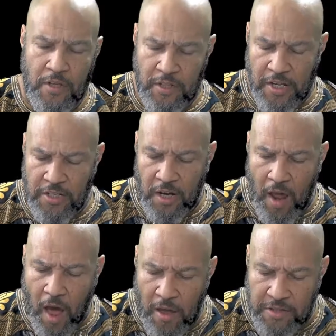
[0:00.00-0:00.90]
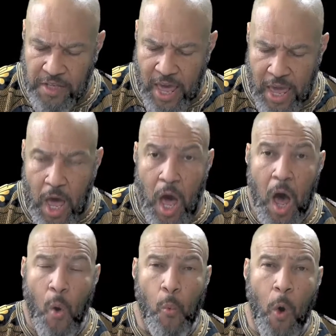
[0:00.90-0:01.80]
Does the law say
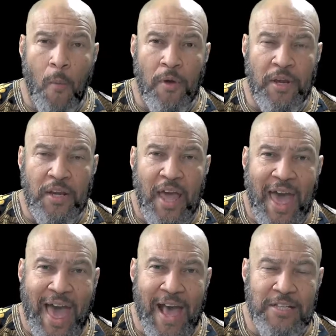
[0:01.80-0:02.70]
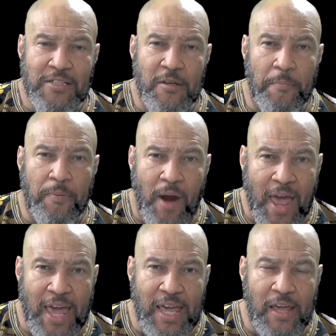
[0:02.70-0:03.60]
a woman has to
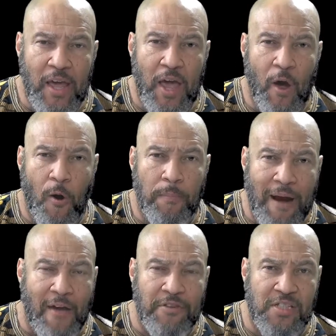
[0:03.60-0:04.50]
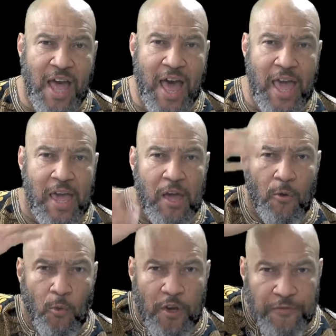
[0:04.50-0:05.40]
pray or prophesy
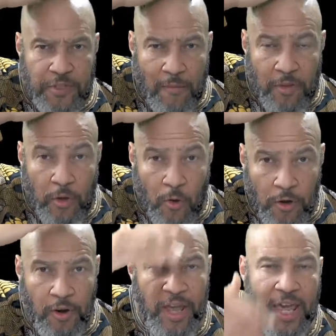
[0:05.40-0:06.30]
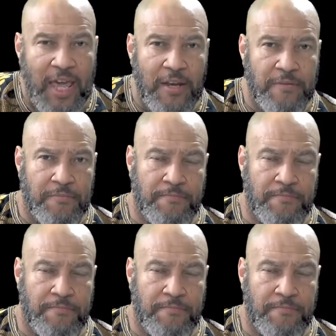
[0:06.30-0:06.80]
with something on her head?